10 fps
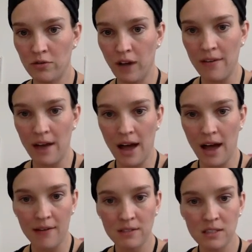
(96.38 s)

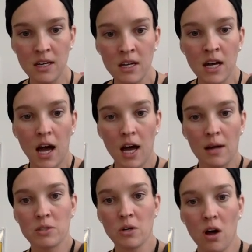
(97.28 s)
5/2.
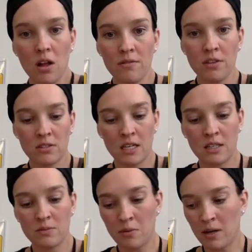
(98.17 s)
So all of those
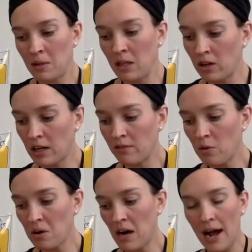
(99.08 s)
things we want to be looking
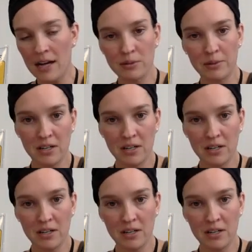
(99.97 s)
for as we are